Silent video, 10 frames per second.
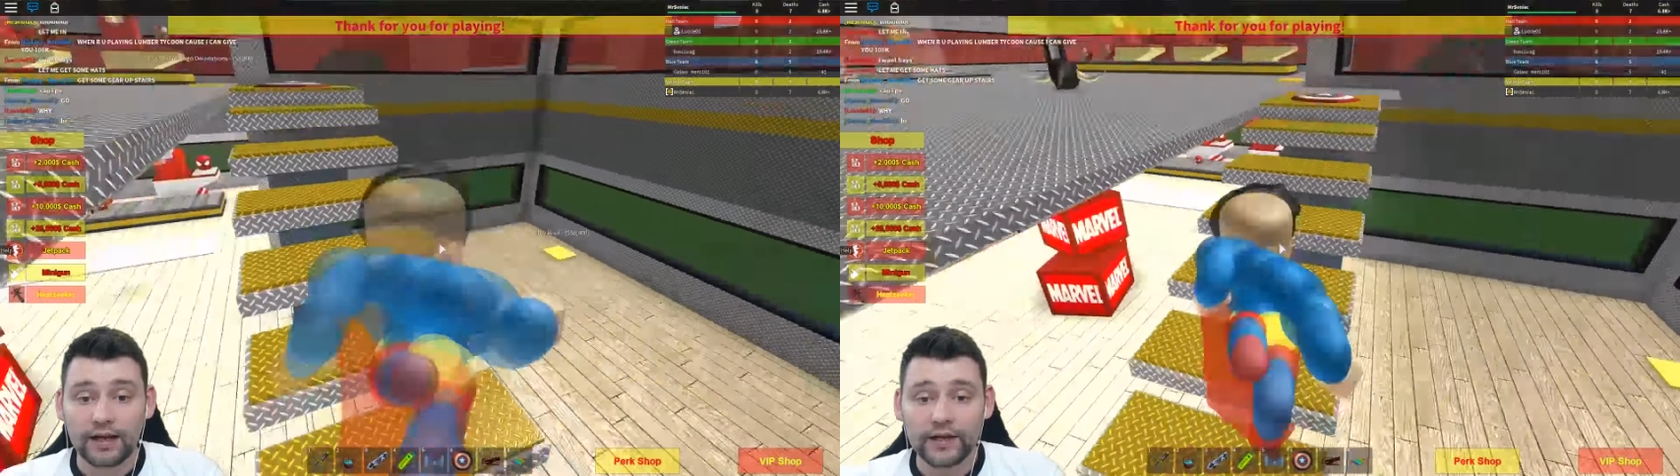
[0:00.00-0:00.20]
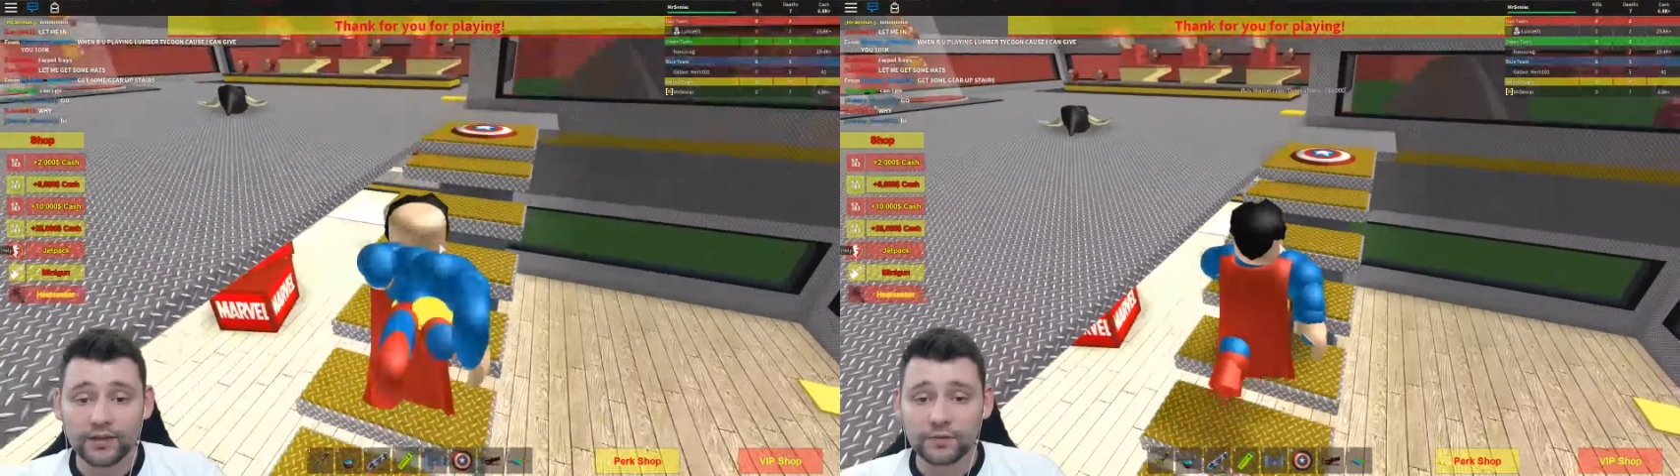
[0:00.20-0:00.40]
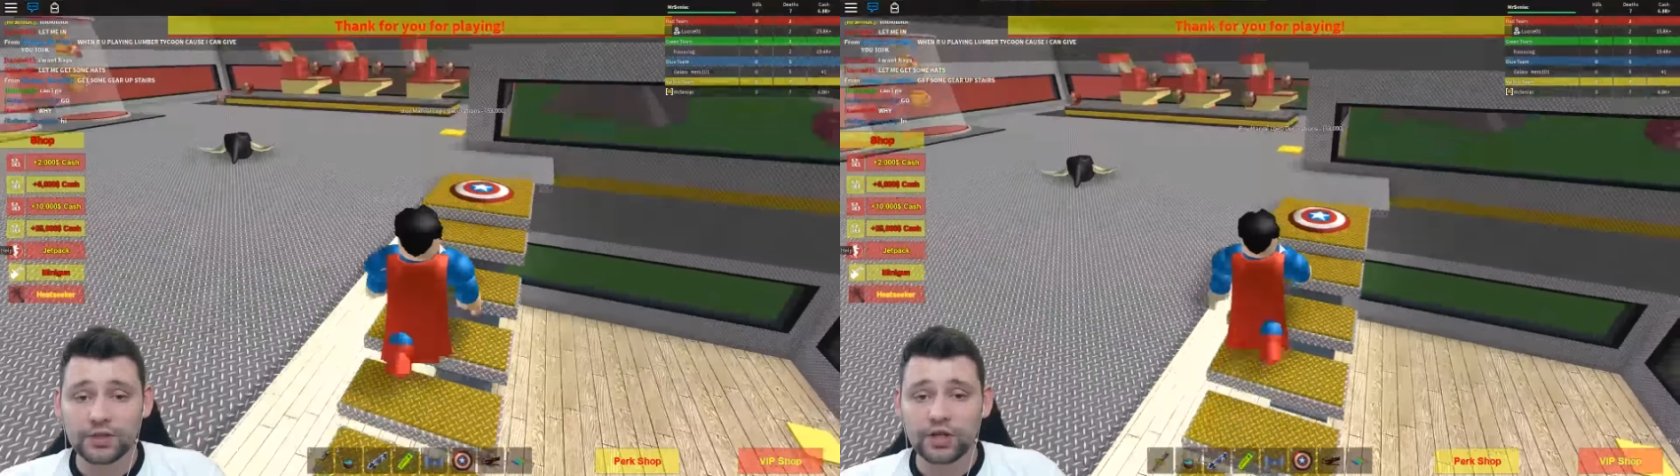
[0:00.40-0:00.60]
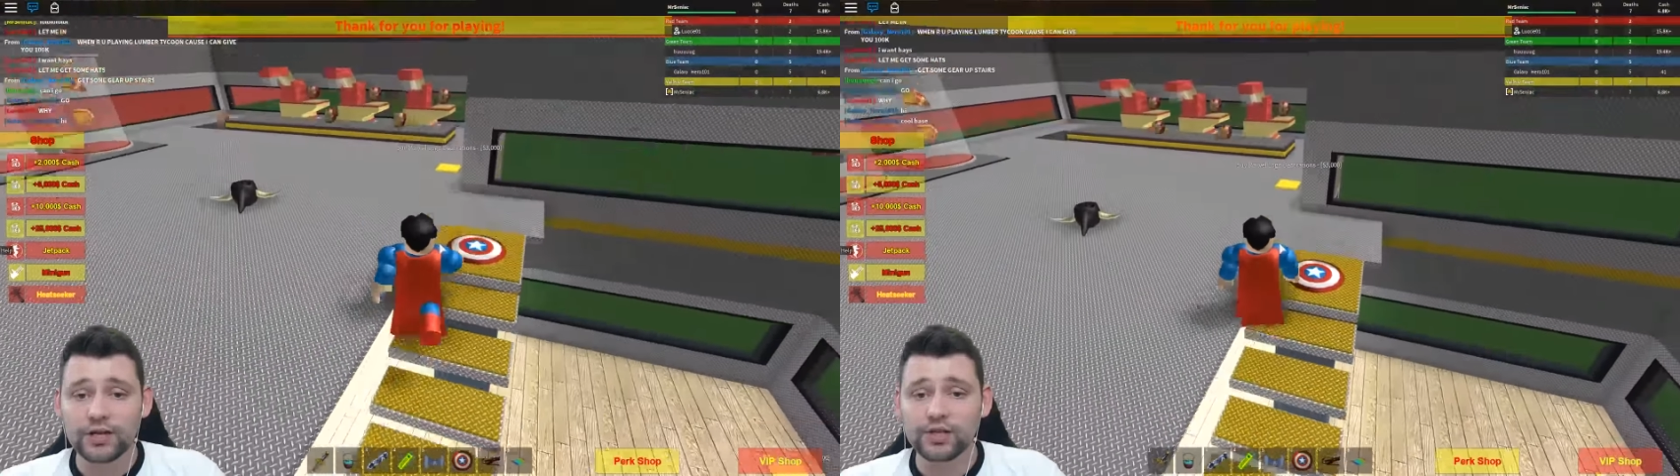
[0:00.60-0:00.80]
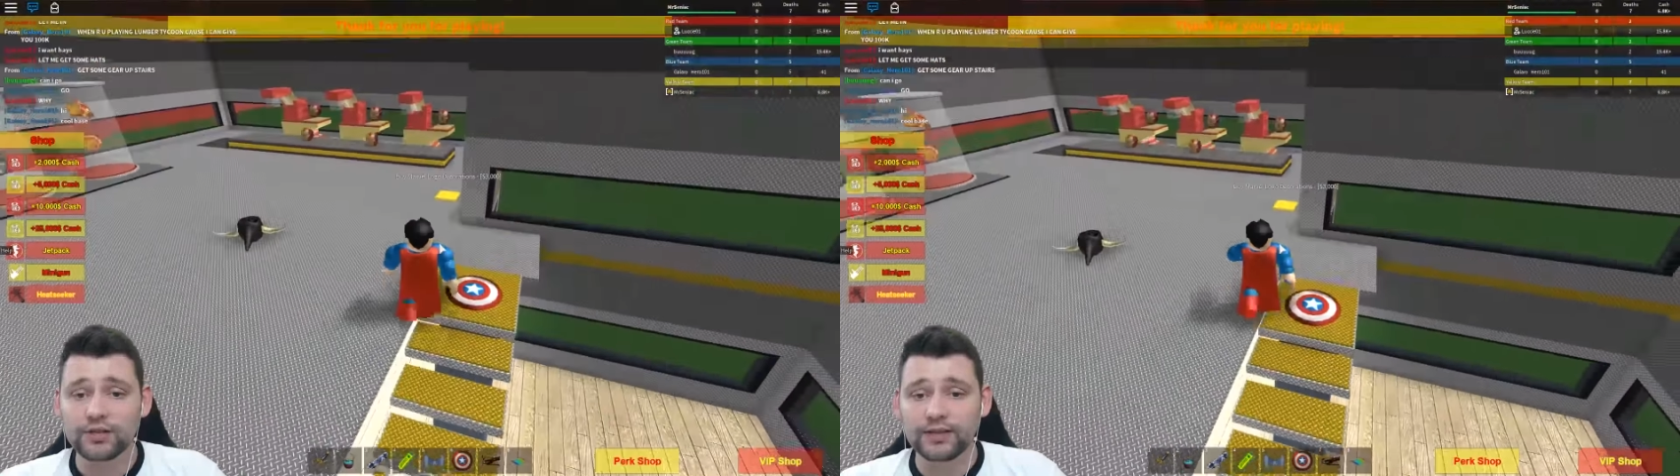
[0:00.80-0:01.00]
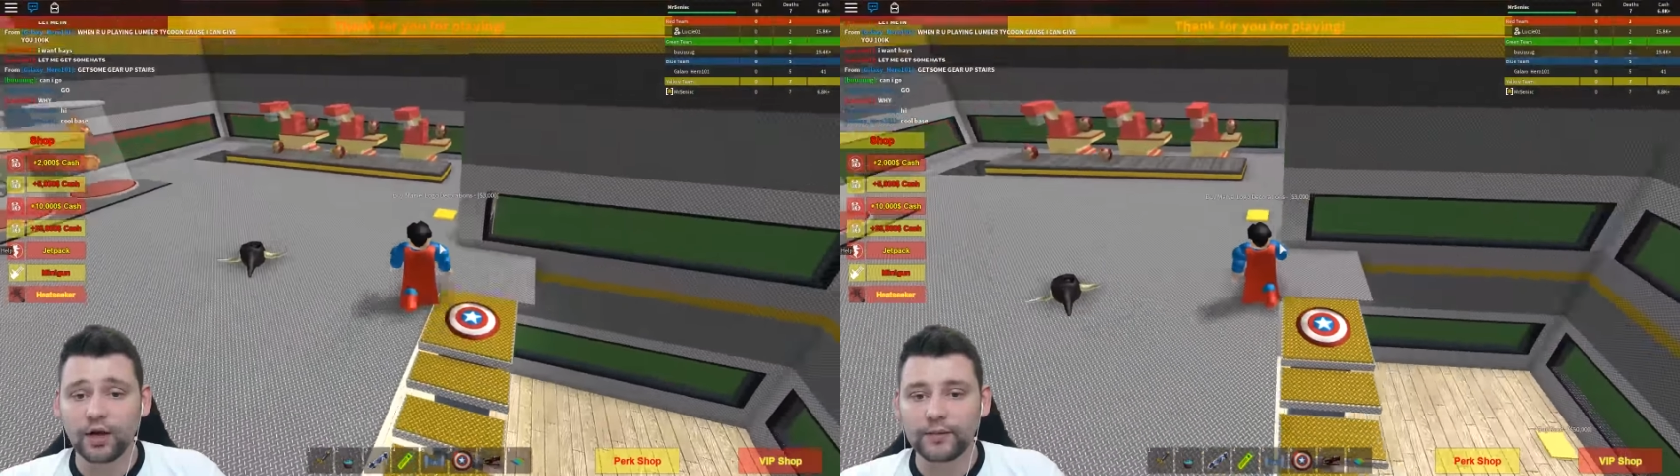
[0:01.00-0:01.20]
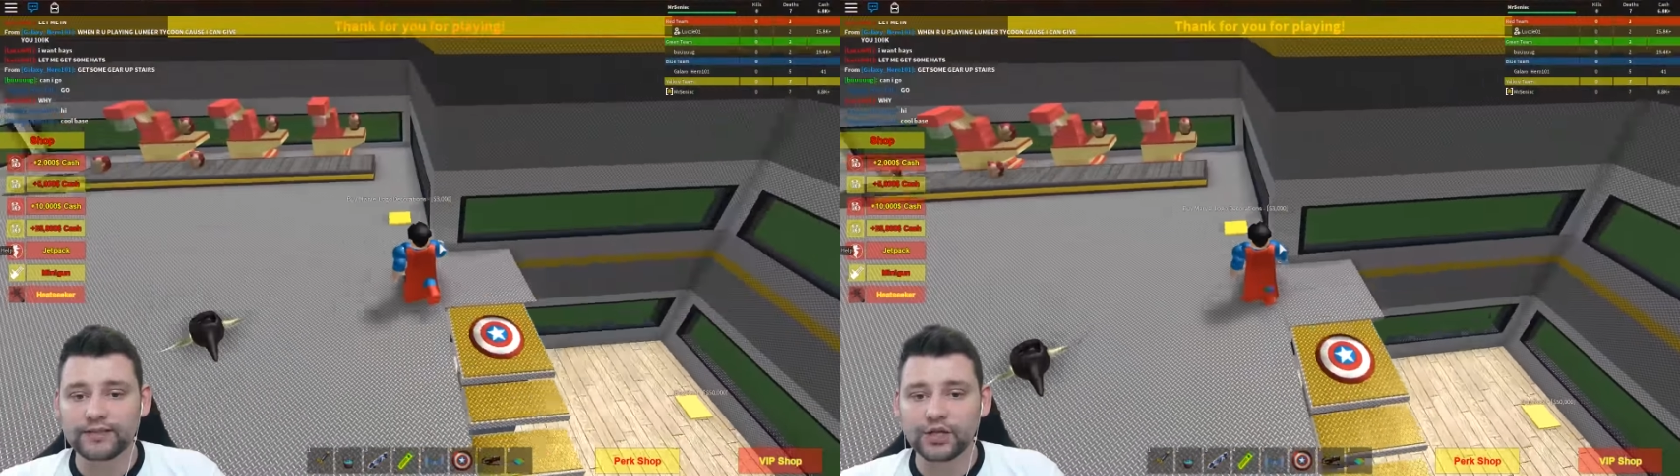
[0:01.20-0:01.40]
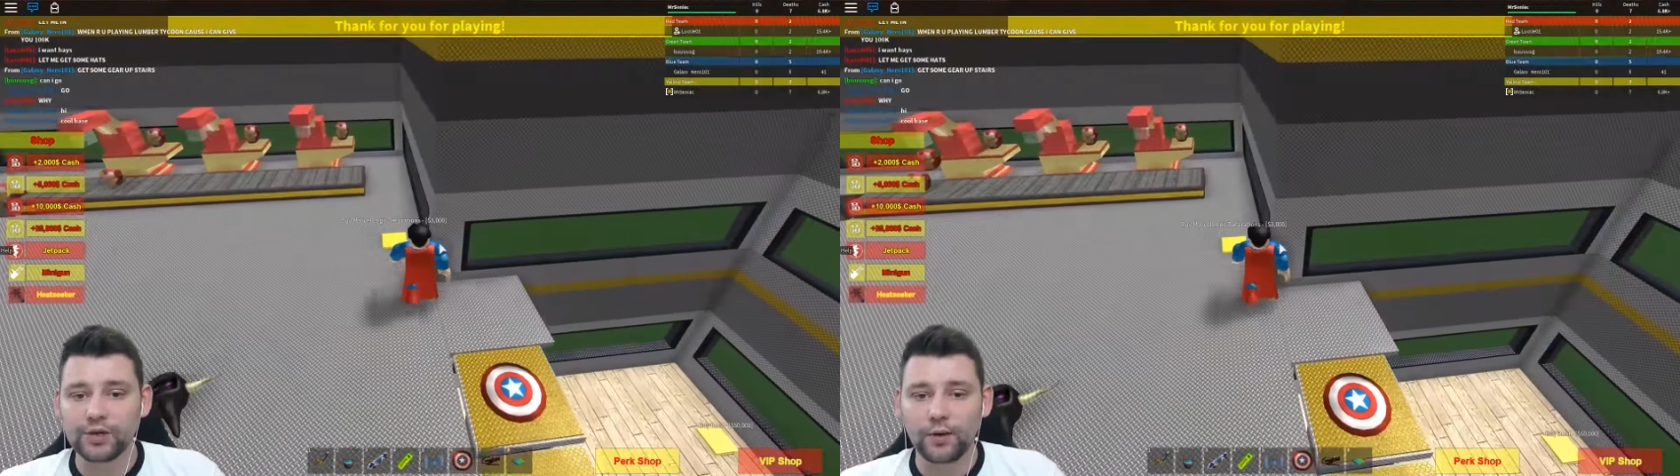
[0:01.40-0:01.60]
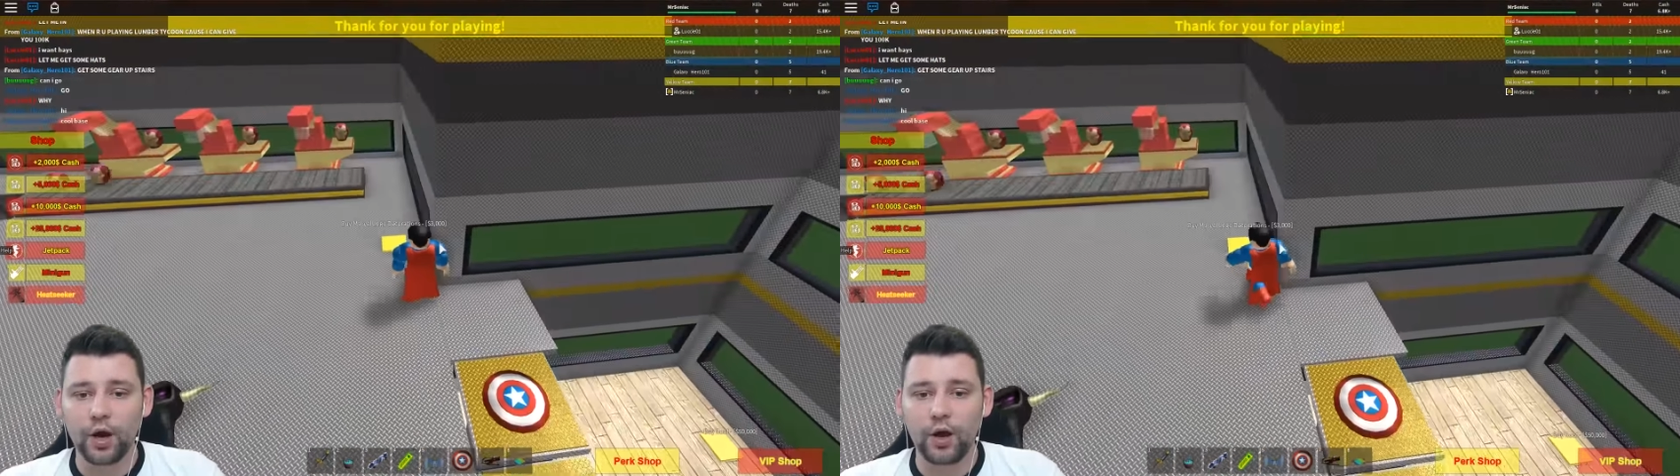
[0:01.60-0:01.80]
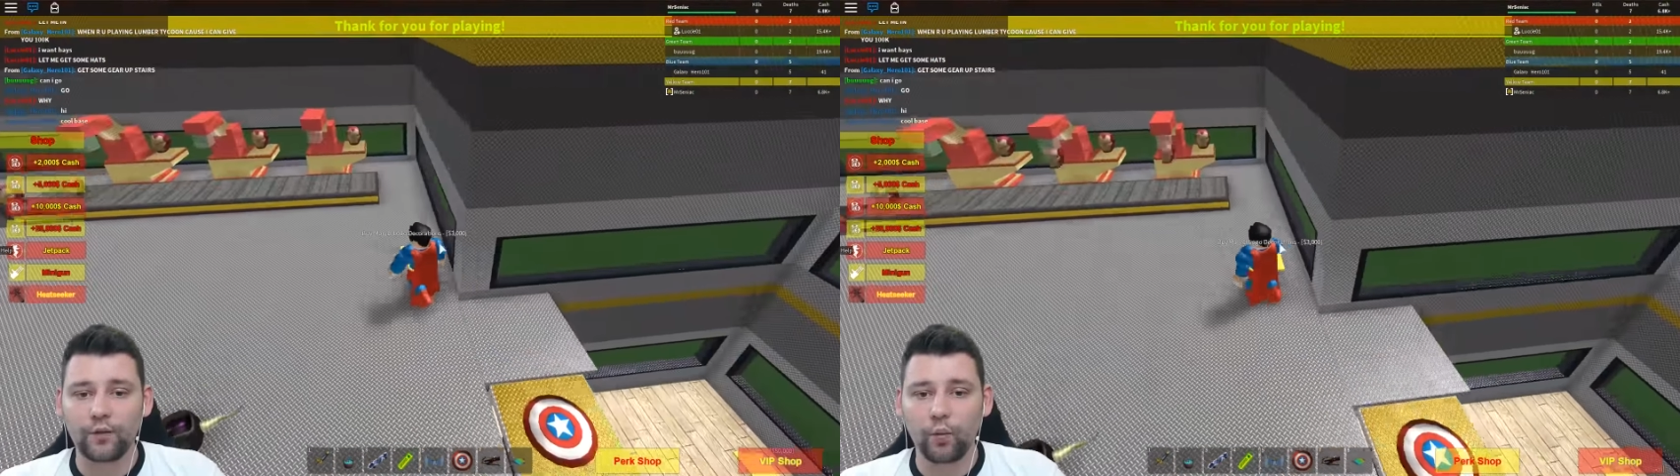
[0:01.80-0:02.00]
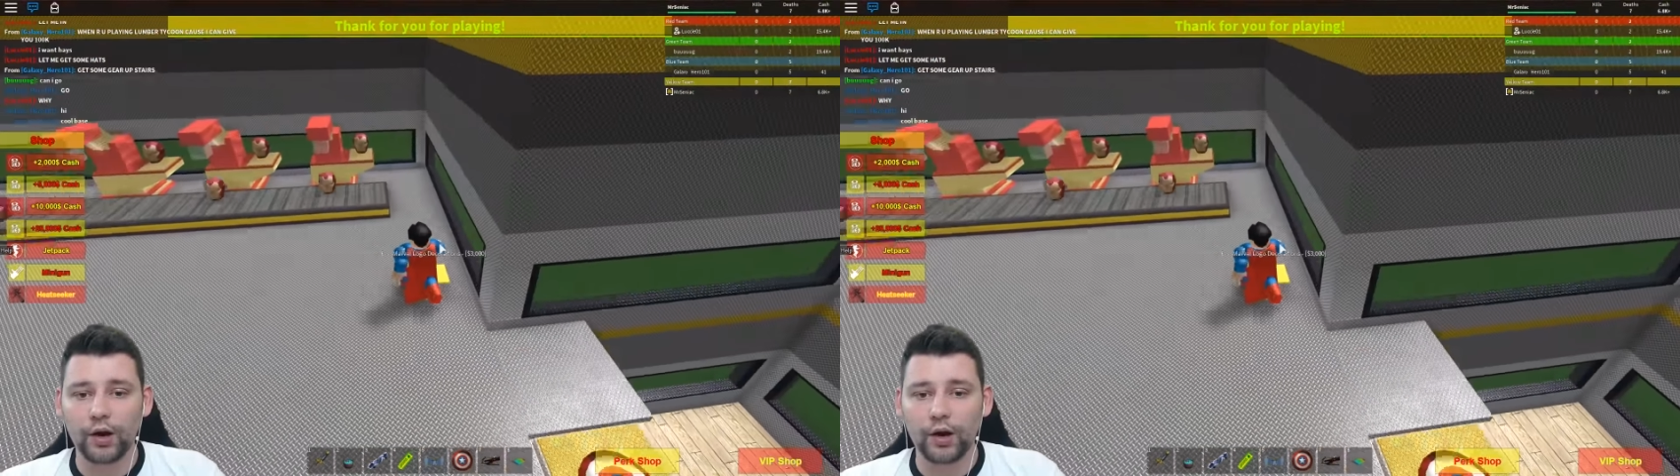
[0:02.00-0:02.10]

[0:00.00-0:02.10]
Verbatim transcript: Leave some suggestions in the comment section below of